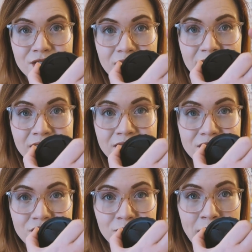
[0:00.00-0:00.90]
or like the
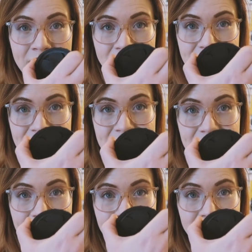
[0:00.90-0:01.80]
sort of
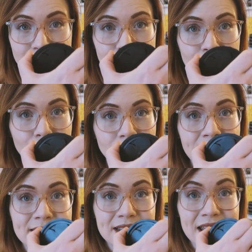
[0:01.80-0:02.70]
pearlescence in the
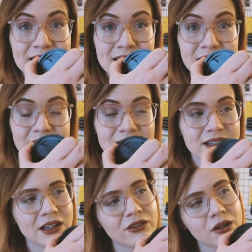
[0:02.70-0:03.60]
gold, is less than in the
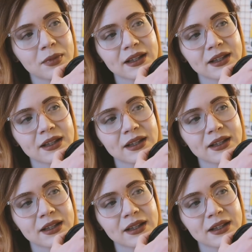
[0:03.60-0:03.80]
silver,